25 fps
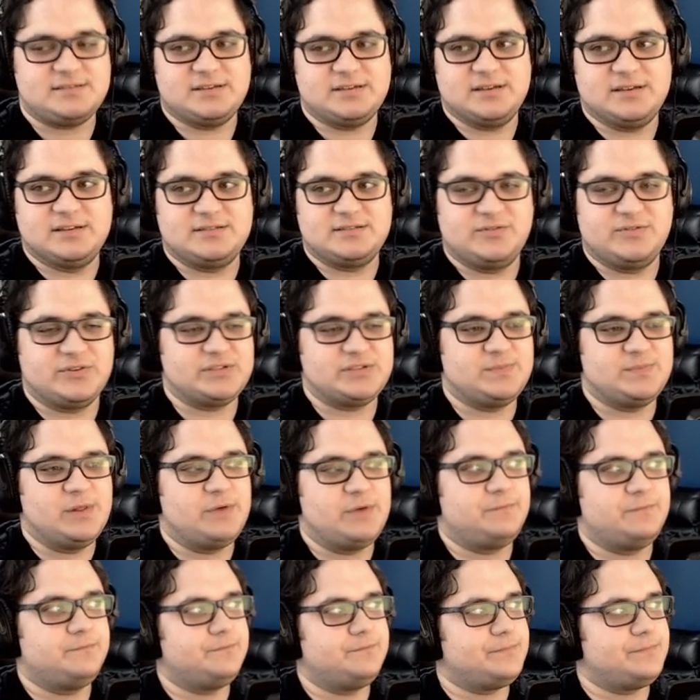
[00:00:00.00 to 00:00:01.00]
to to
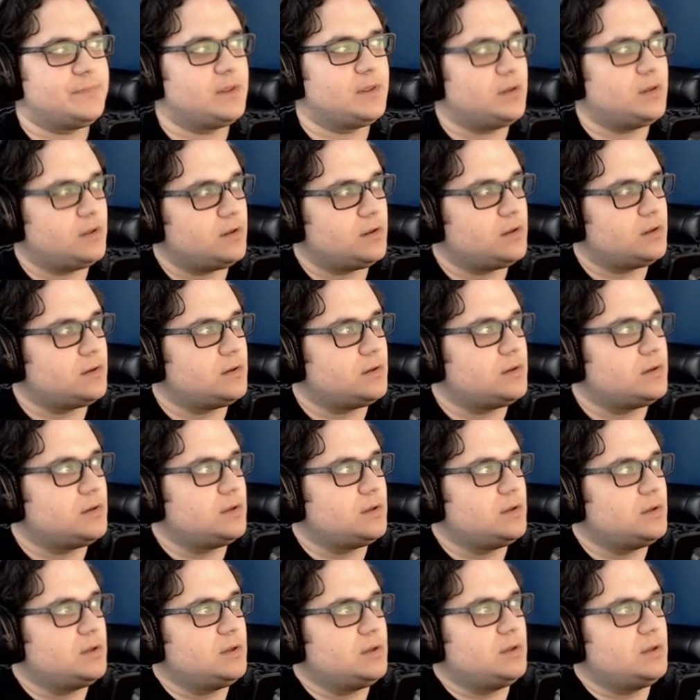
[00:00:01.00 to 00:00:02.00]
explode? Right.